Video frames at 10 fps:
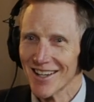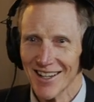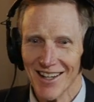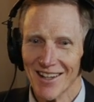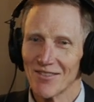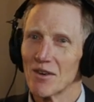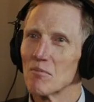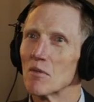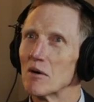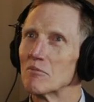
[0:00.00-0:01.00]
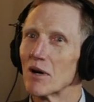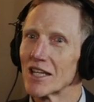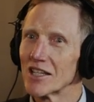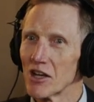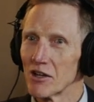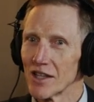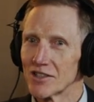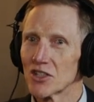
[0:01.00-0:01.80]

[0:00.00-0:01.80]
Uh, but it, it,